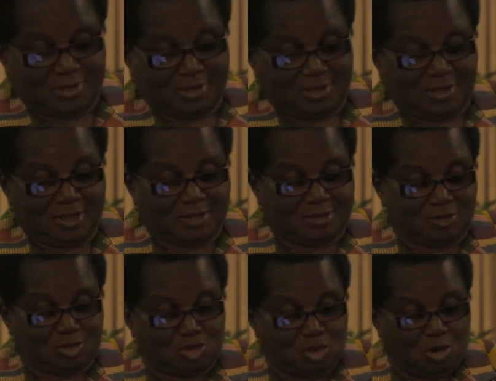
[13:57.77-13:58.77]
And that
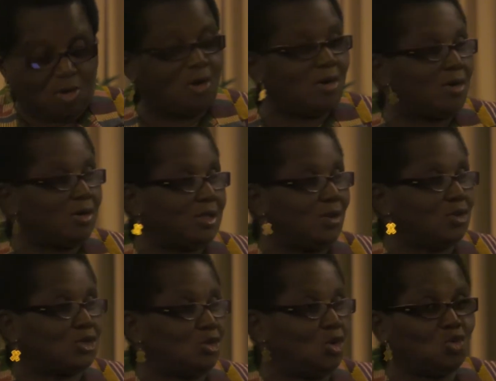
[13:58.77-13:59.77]
shock horror, there
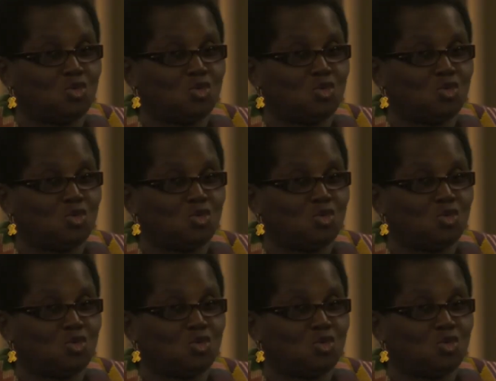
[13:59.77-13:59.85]
was no